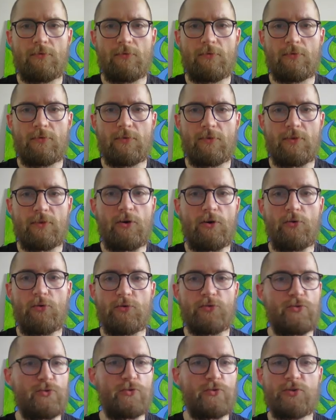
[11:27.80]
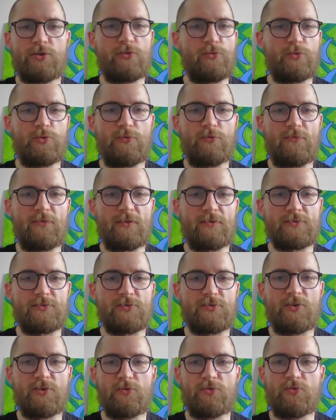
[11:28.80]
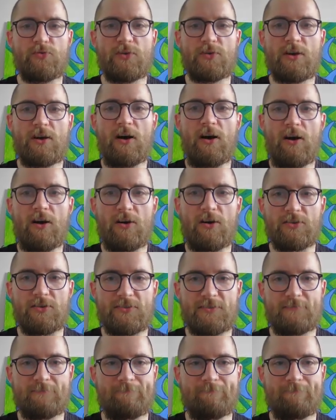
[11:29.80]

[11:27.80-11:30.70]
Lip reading: no, you don't go to fields, you go to cards.